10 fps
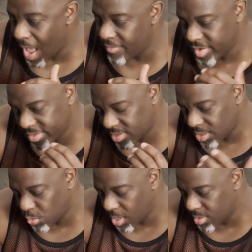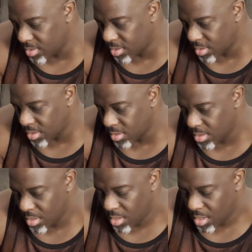obviously what the
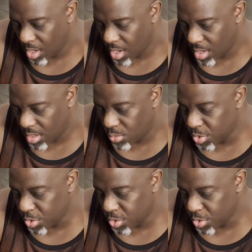uh,